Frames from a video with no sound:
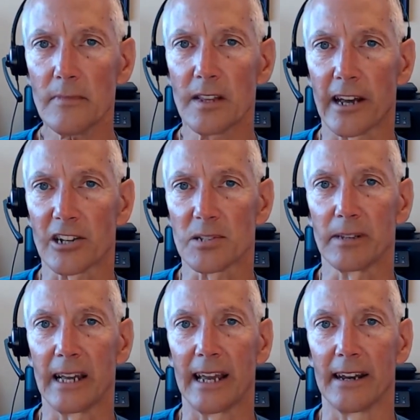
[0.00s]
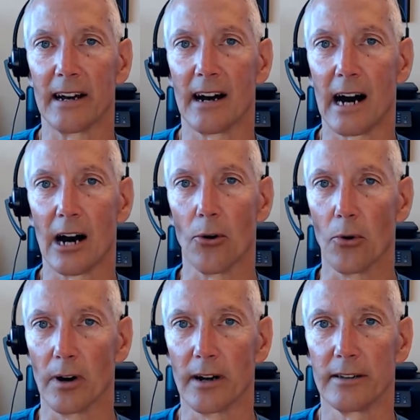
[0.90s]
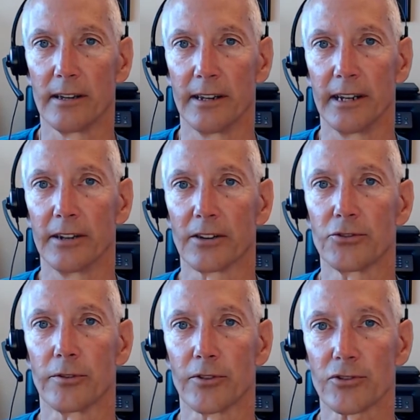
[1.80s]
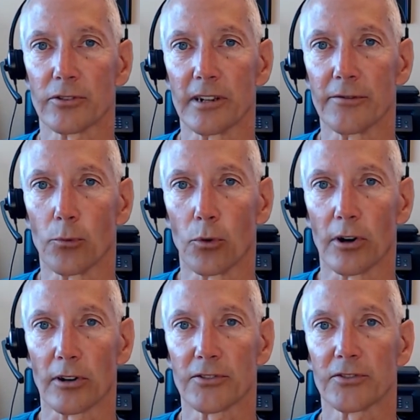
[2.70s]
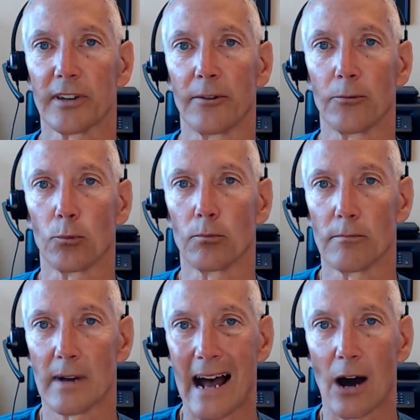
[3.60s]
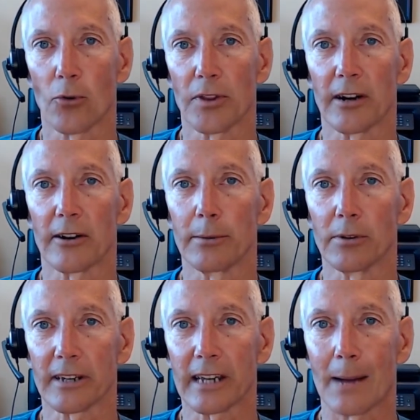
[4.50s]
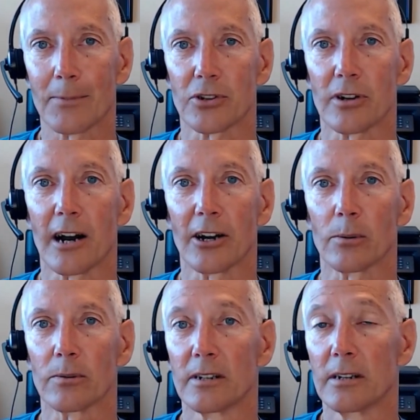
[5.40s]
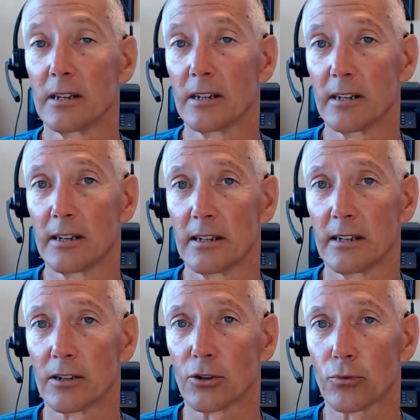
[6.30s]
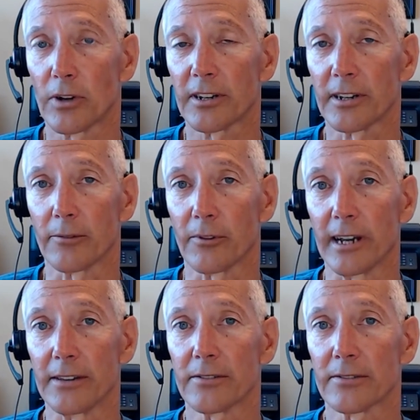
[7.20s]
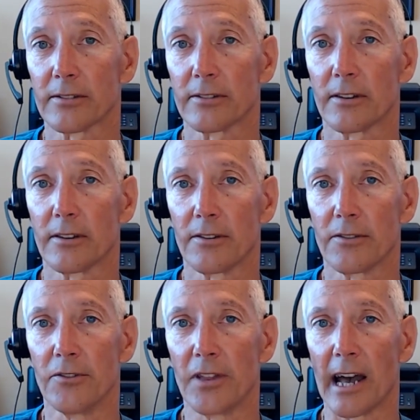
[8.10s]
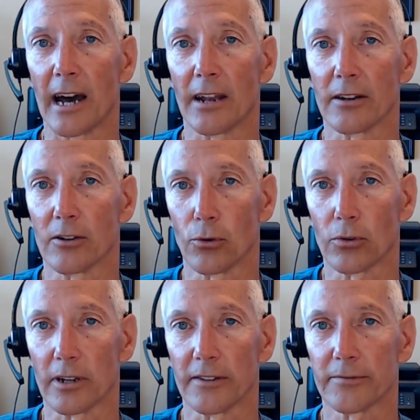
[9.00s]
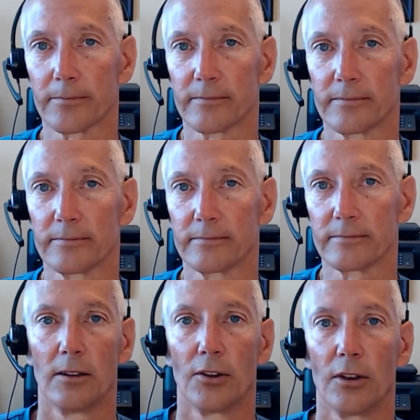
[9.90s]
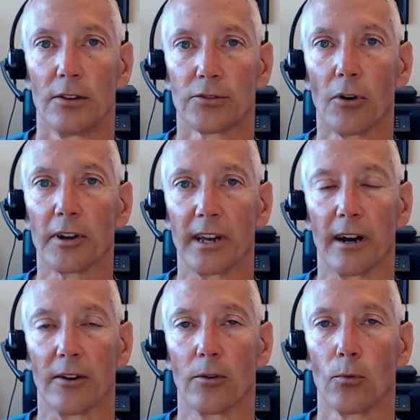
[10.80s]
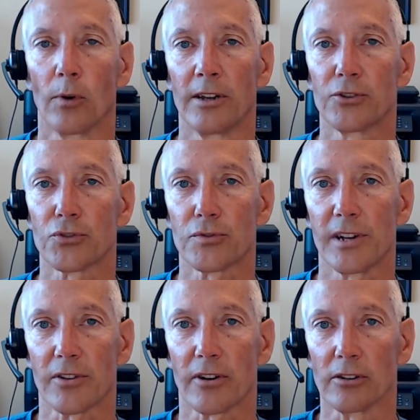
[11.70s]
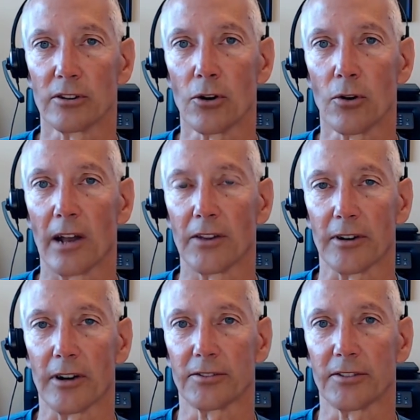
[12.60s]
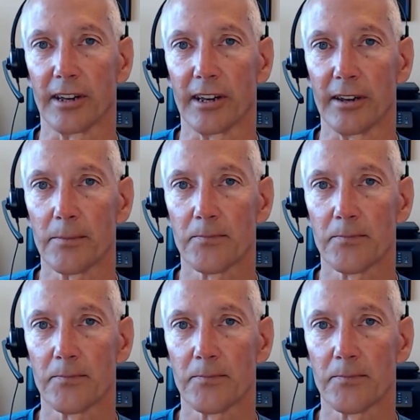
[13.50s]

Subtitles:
that explain how an indexed universal life works and how they are able to capture a higher crediting rate than a whole life. So again, when interest rates are low as they are today,